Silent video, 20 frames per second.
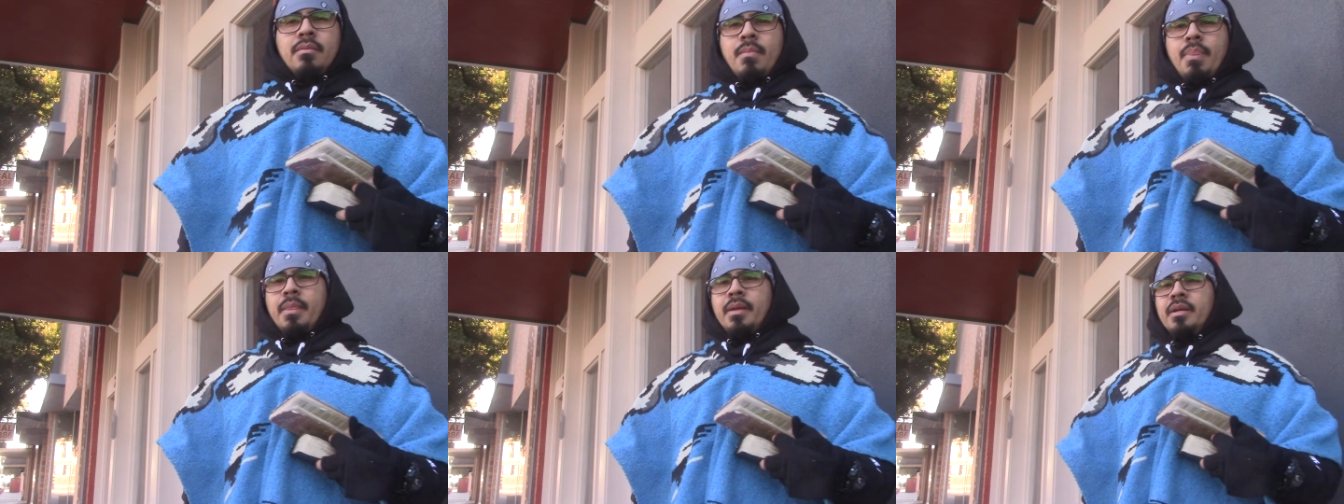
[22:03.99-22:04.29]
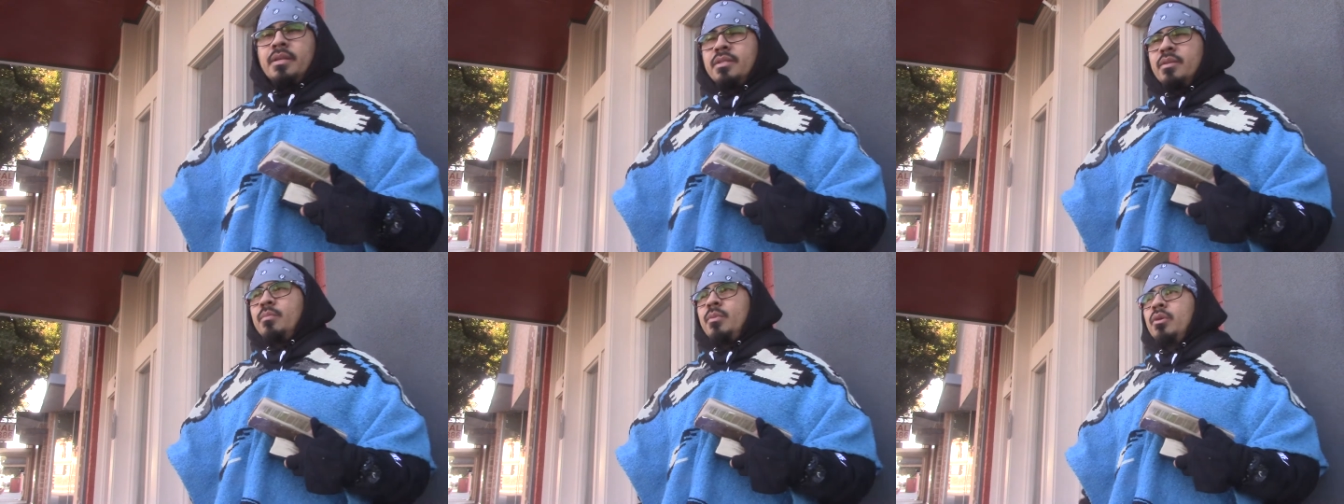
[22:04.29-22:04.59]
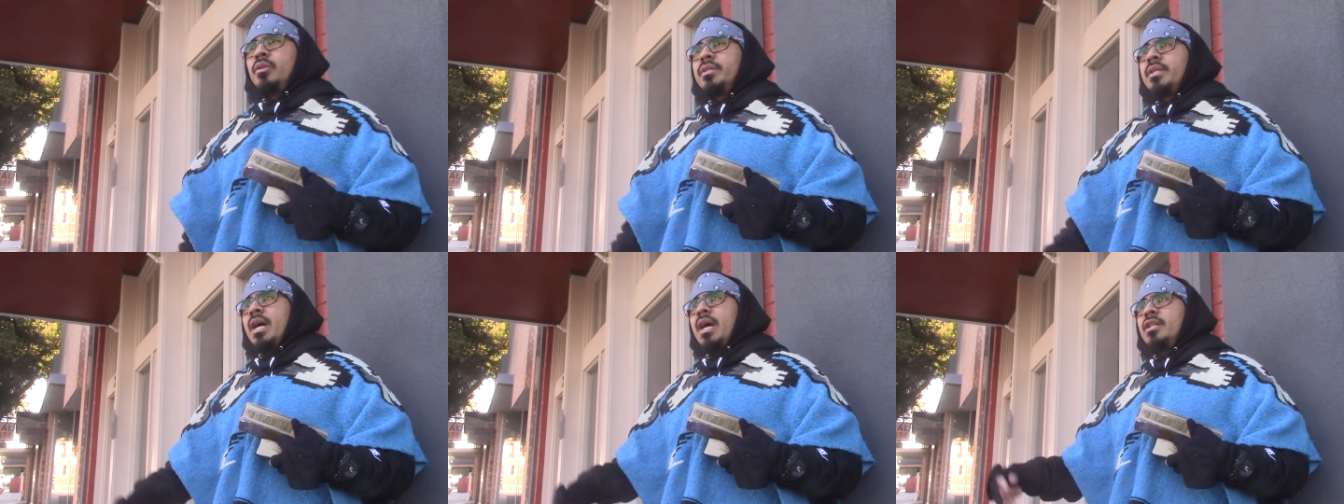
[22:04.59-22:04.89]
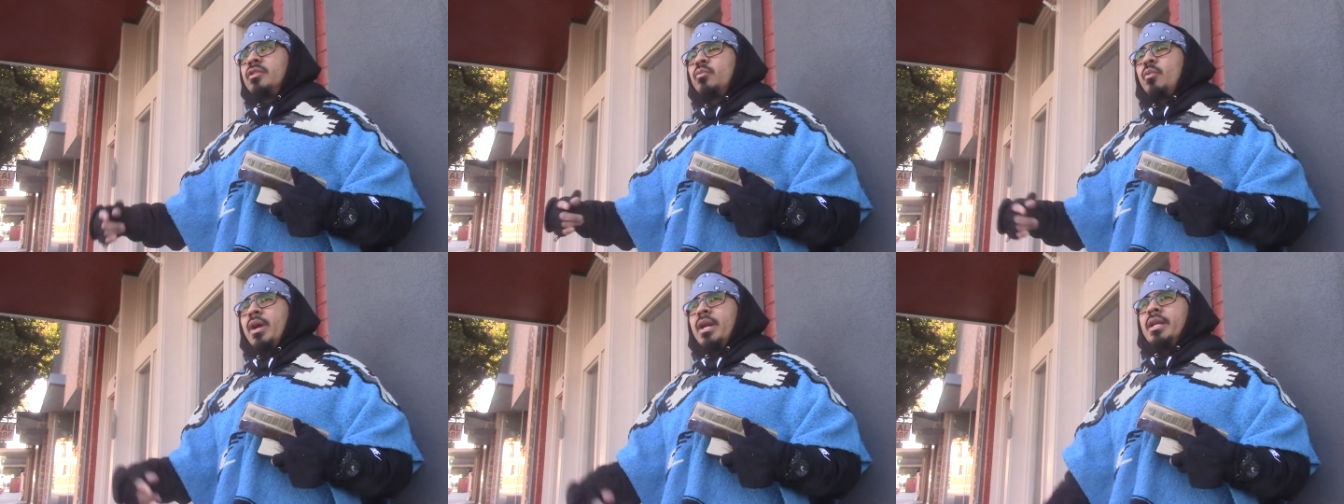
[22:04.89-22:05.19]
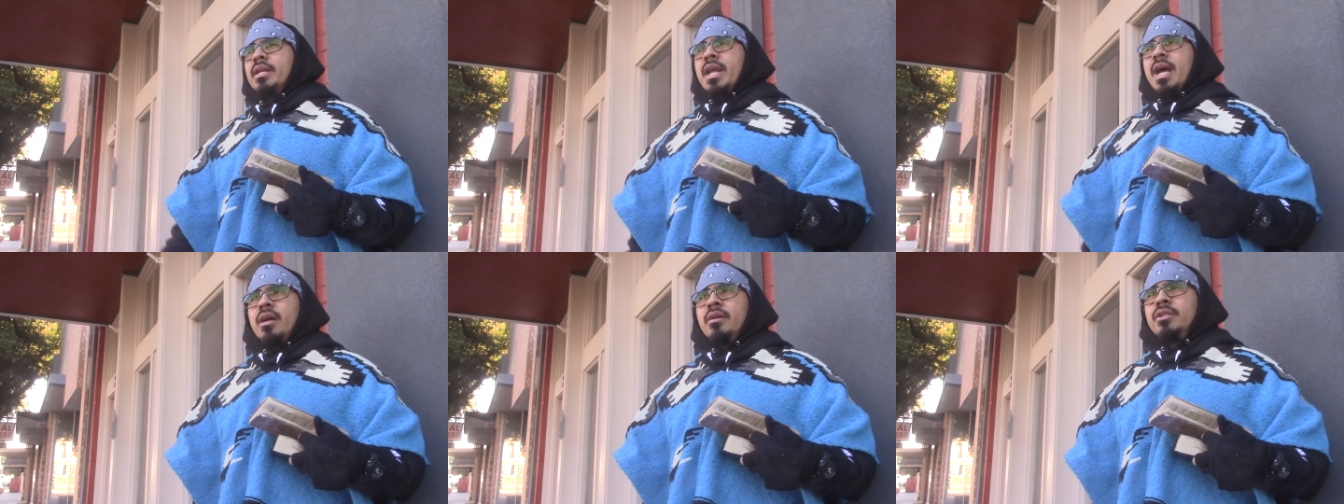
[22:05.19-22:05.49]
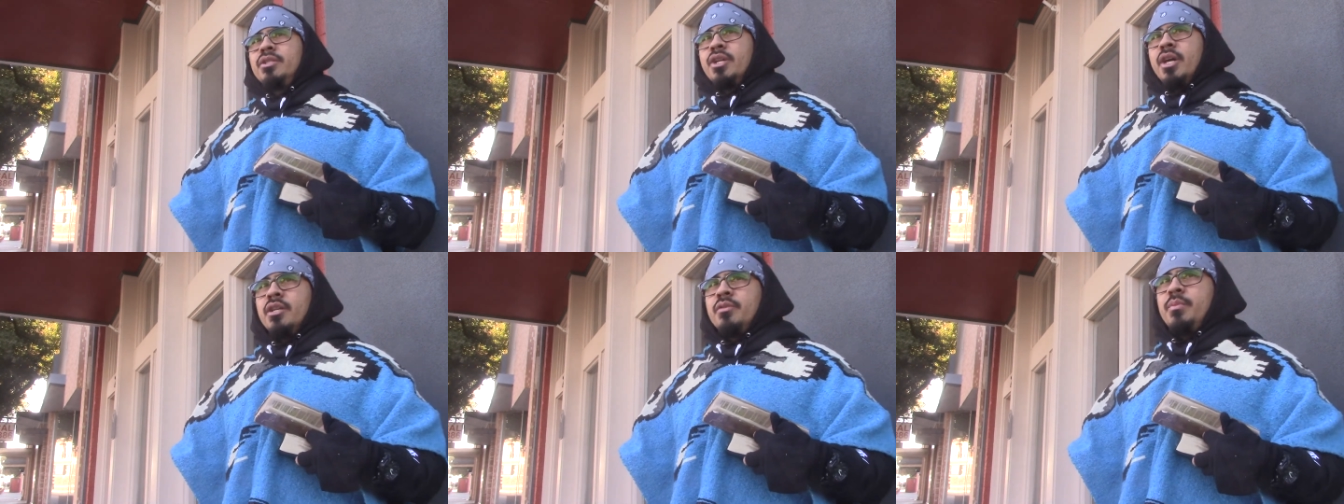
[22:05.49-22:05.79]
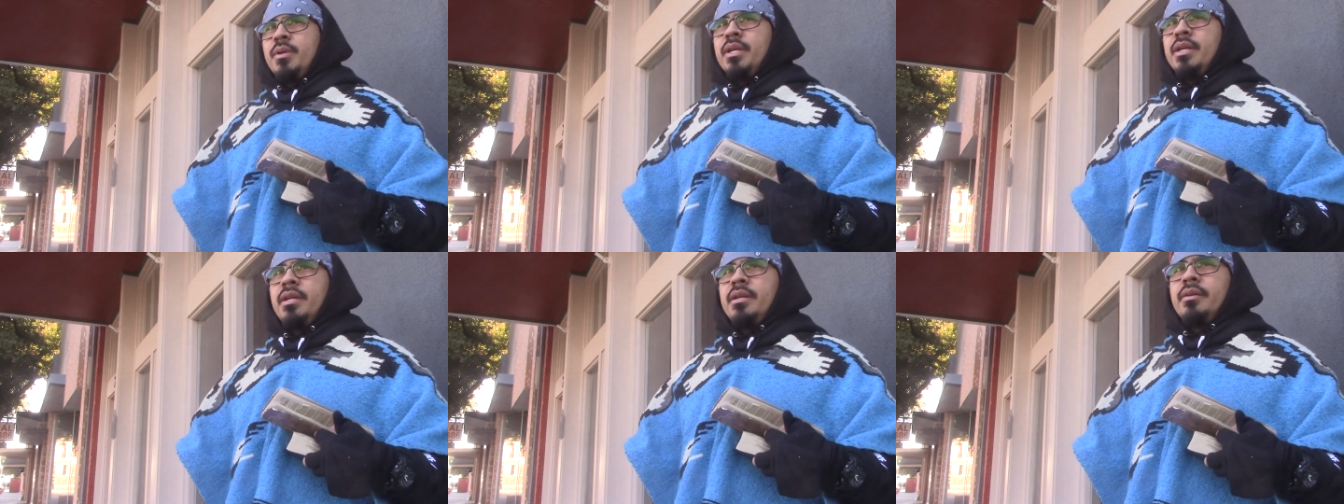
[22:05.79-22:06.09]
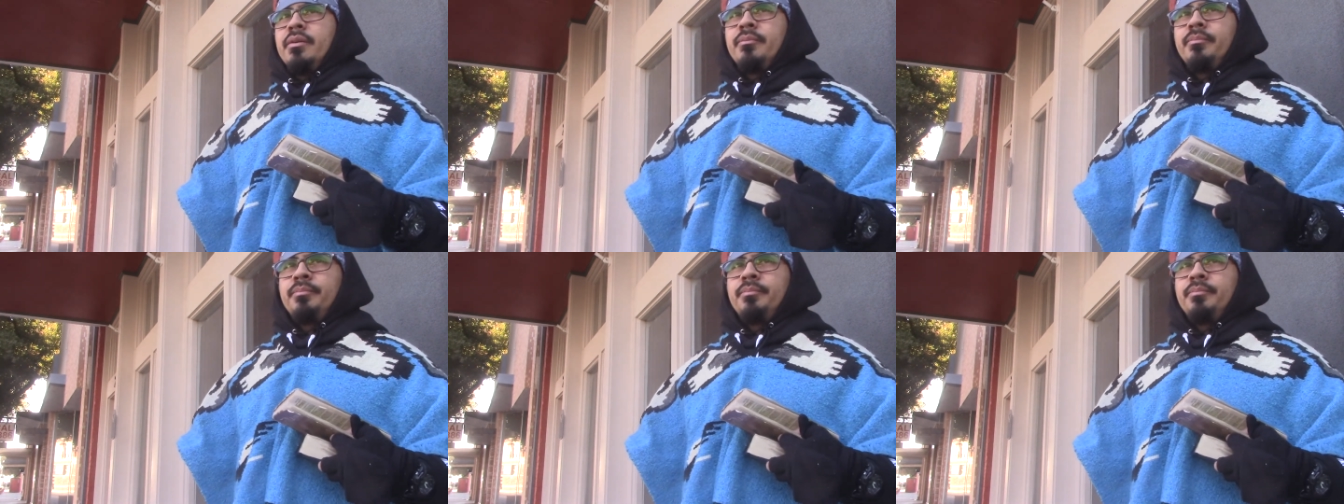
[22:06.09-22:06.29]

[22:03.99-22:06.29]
because the Most High is raining down judgment here.